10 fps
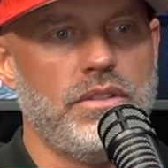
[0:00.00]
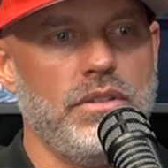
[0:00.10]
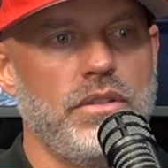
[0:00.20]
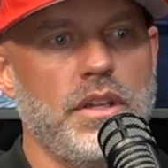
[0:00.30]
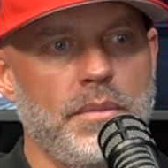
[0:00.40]

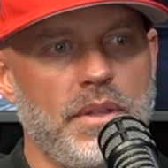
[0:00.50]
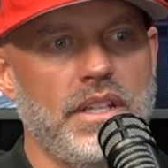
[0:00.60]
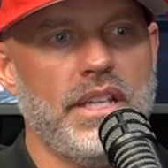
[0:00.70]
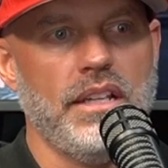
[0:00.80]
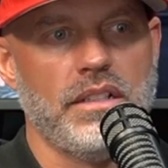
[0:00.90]
to
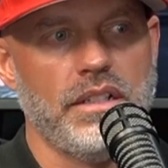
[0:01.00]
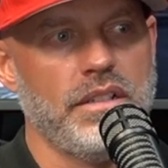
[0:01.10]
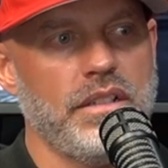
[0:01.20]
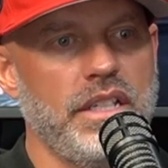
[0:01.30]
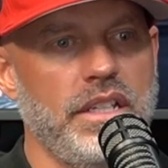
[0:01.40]
communicate
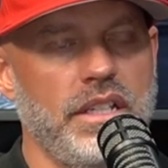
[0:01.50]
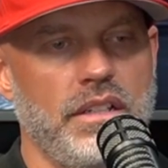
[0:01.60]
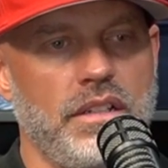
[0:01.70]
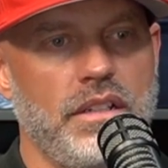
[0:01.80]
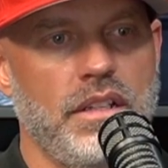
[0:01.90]
clearly
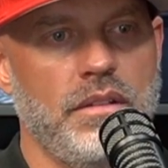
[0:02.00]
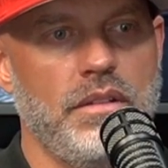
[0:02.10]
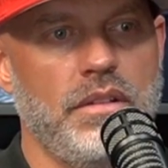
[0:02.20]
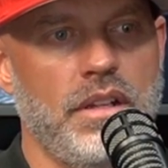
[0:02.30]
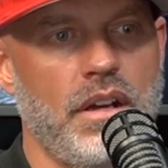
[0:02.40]

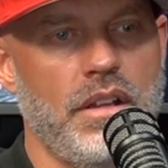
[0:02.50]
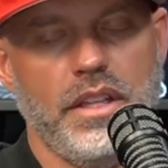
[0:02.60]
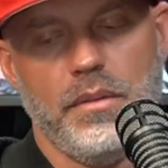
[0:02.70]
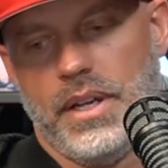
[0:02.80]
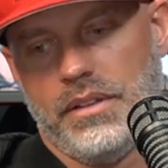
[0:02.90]
and all
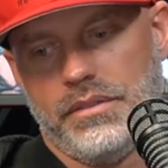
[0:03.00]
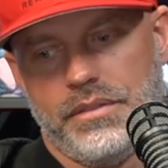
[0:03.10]
the above.